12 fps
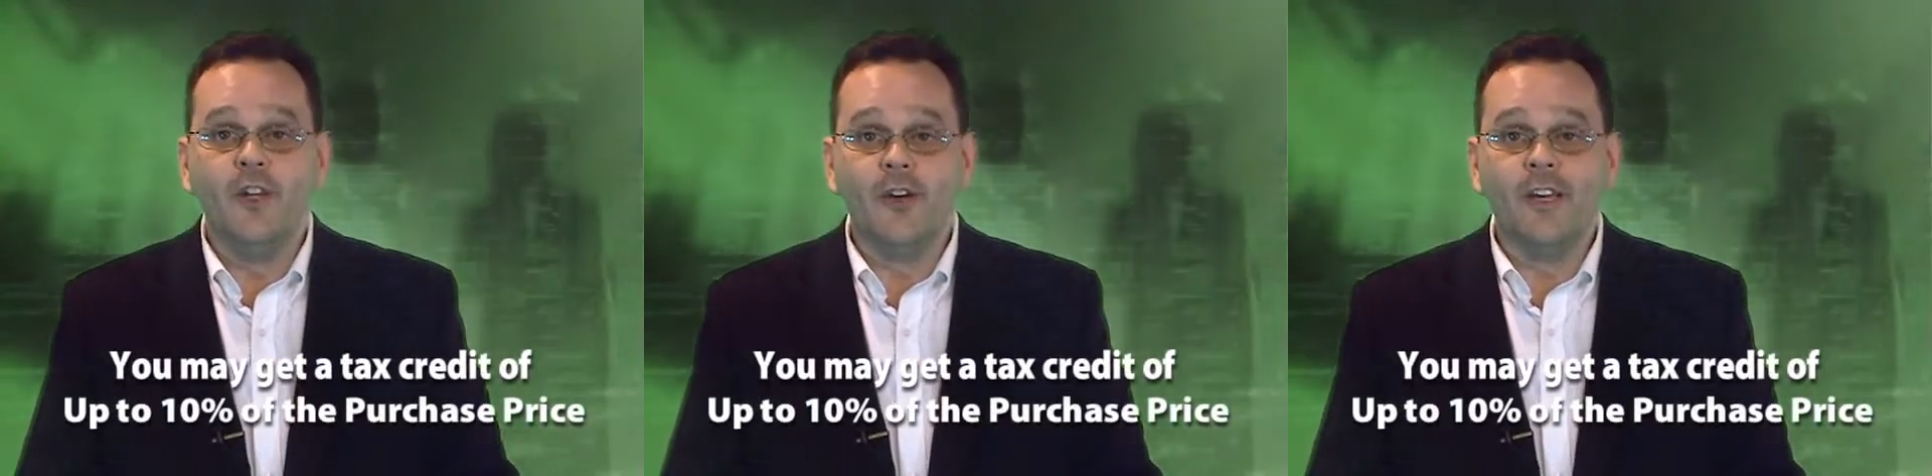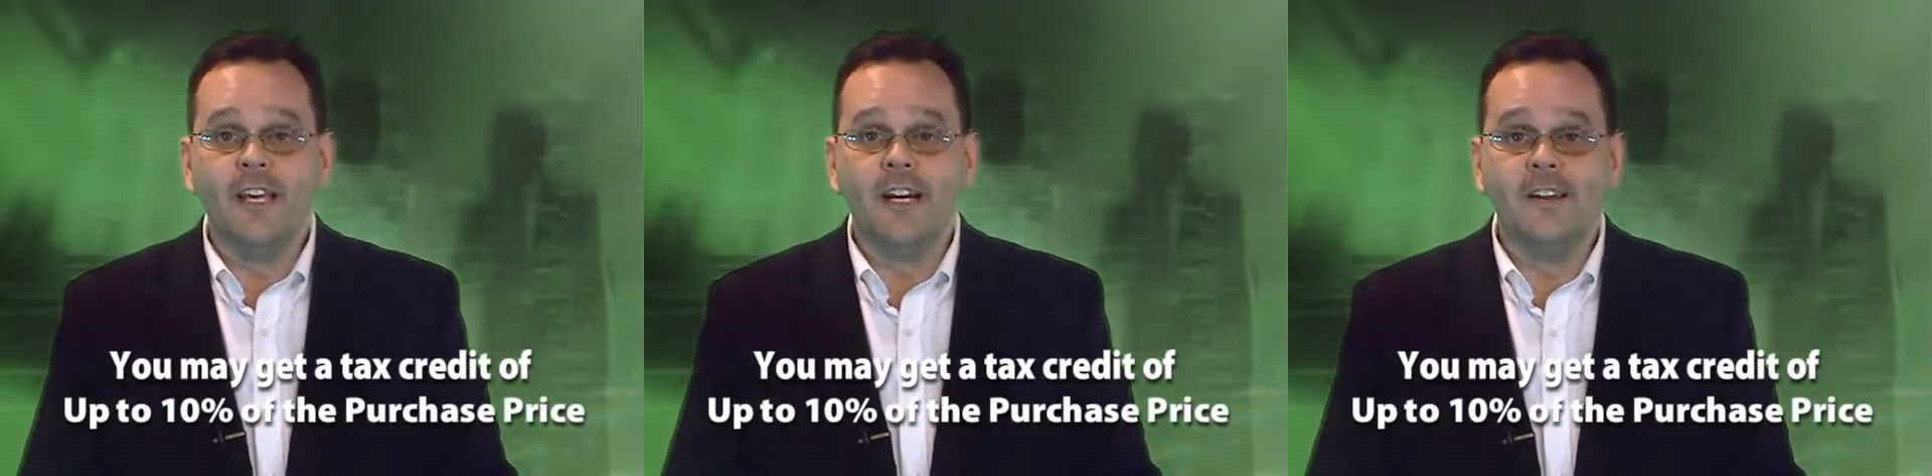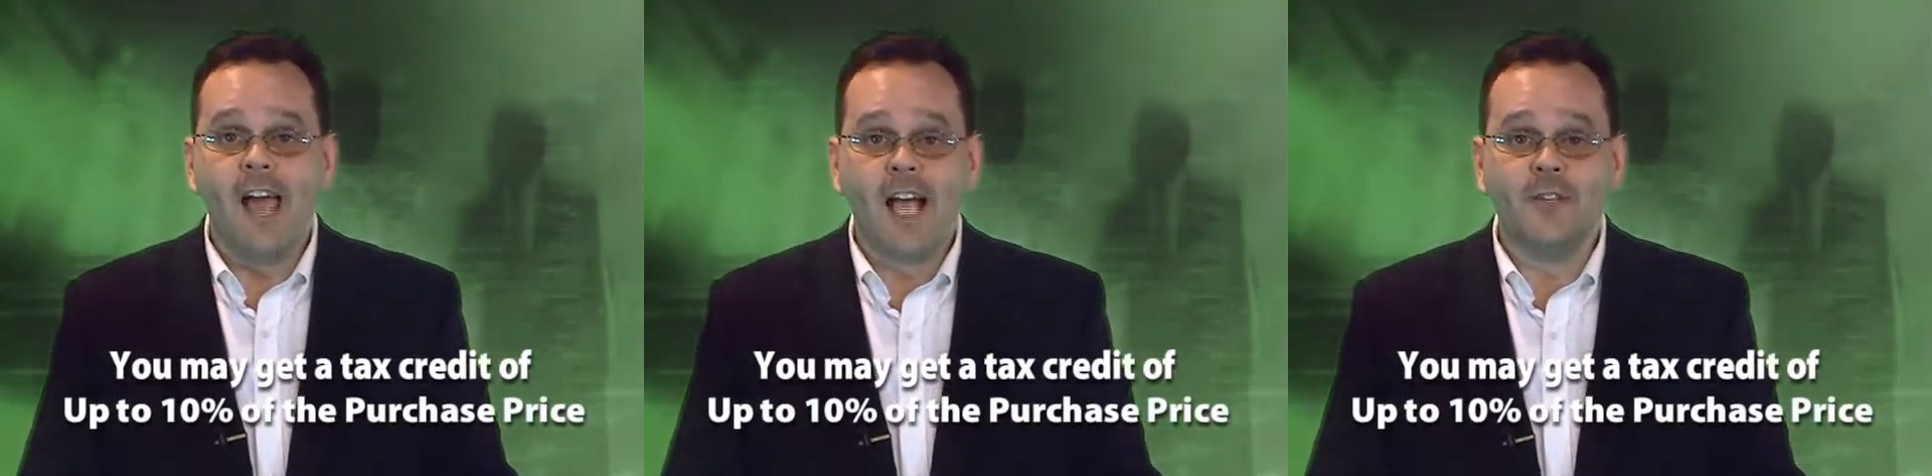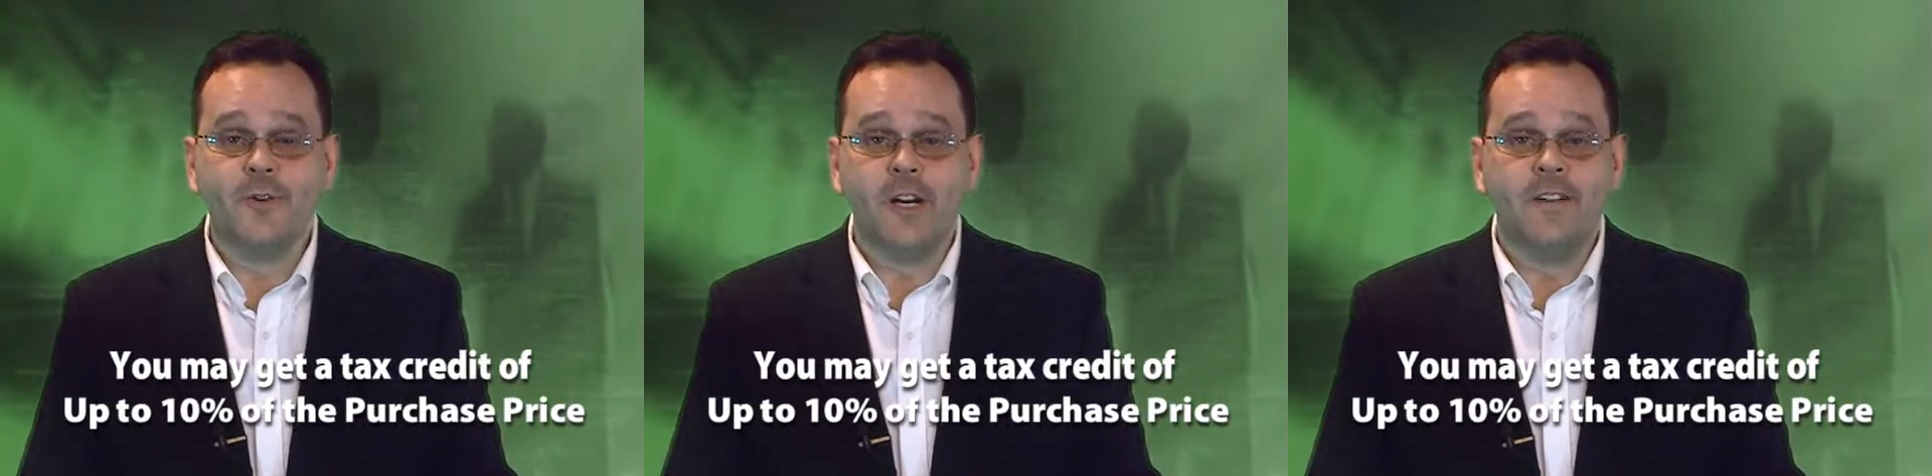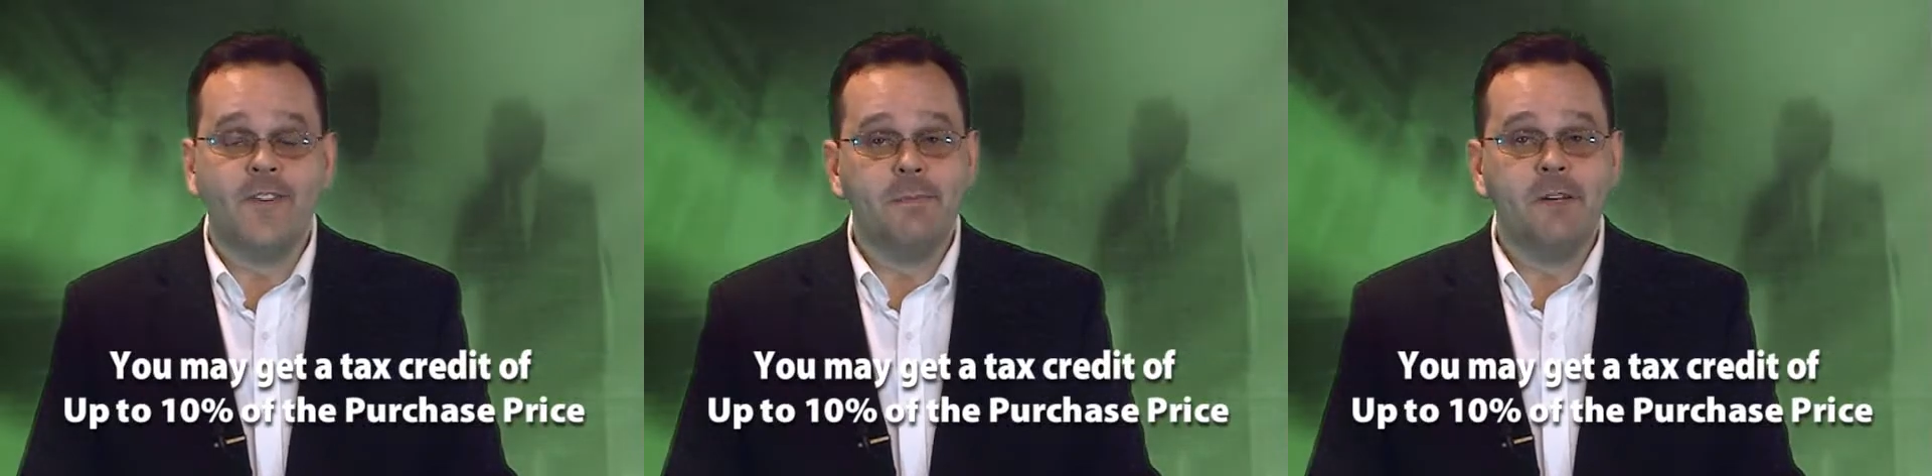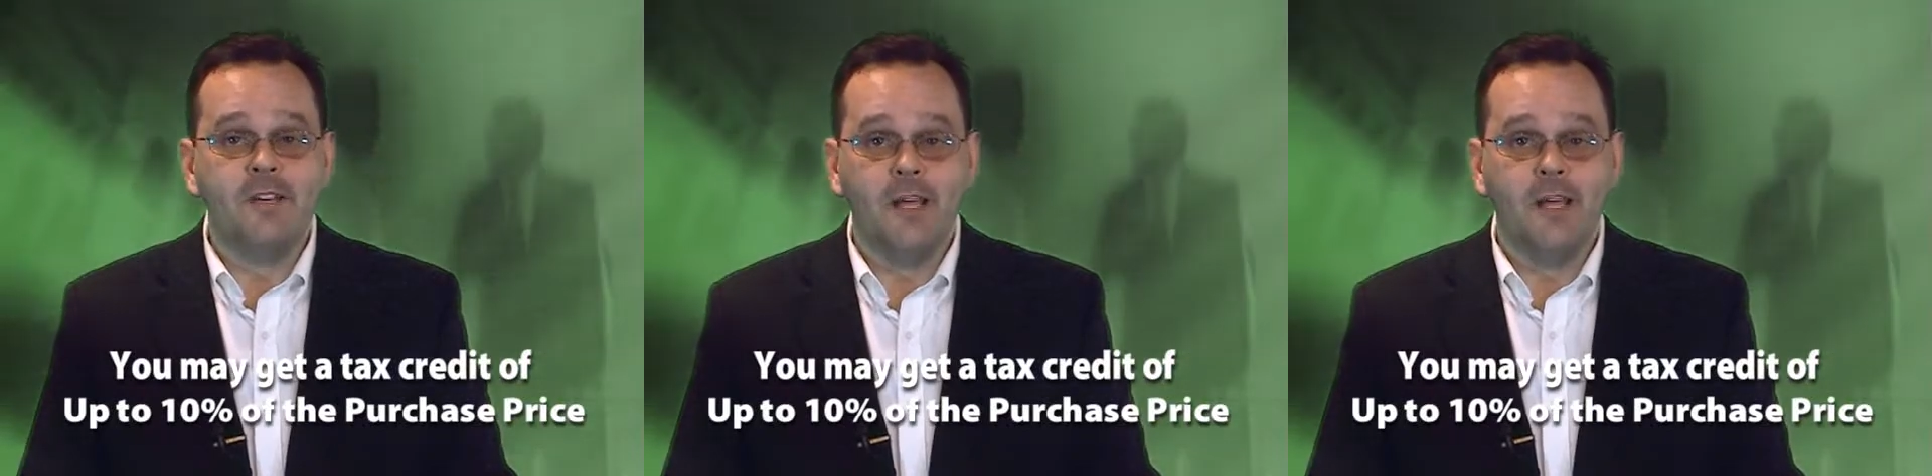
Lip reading: you can get a tax credit of up to